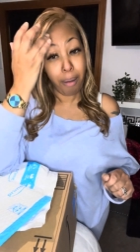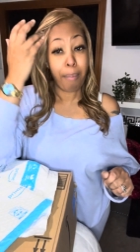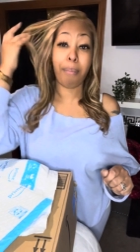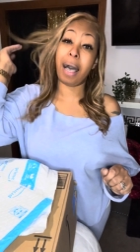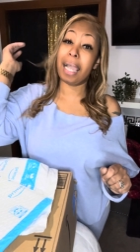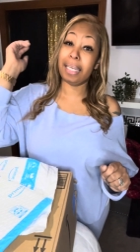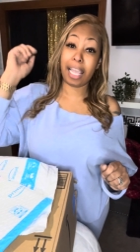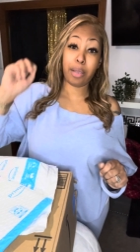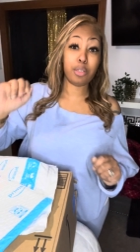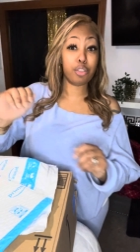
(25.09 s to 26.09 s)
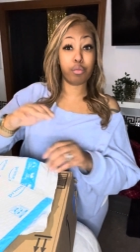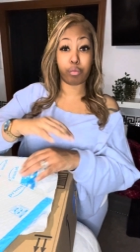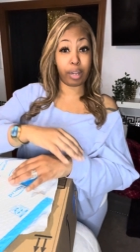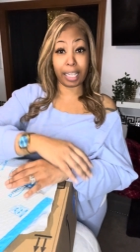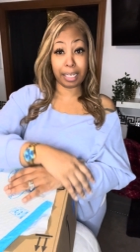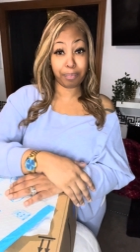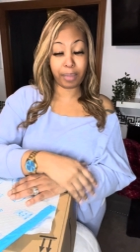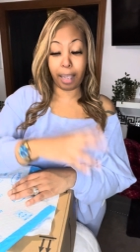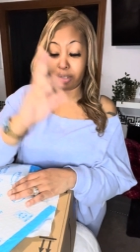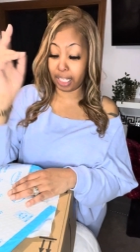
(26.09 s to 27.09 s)
My day was great.
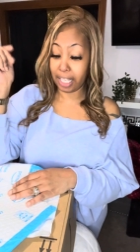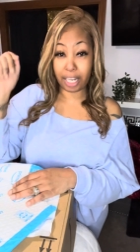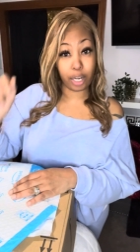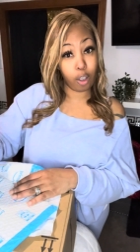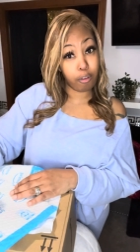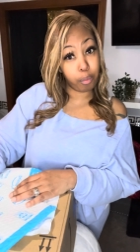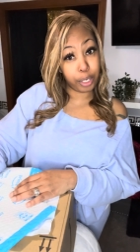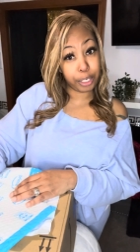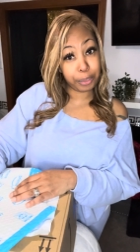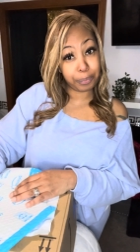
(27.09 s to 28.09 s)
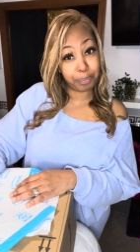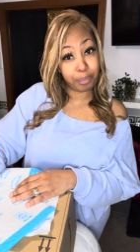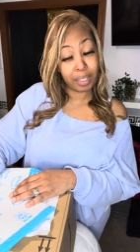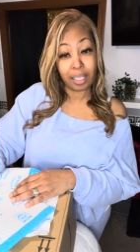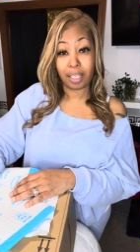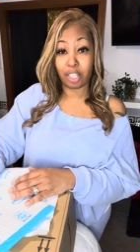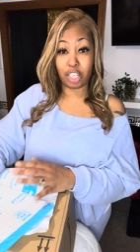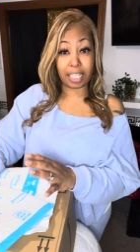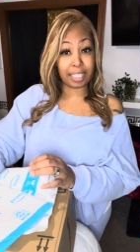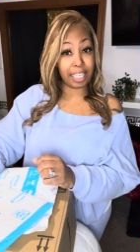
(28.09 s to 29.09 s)
I'm just getting off work,
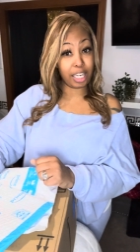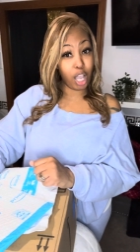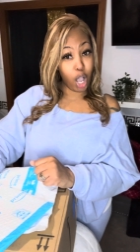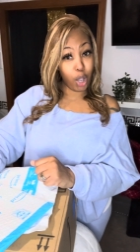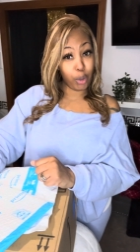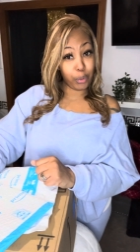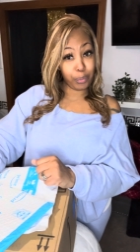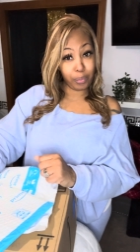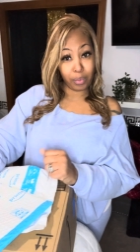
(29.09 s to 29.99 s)
just getting home.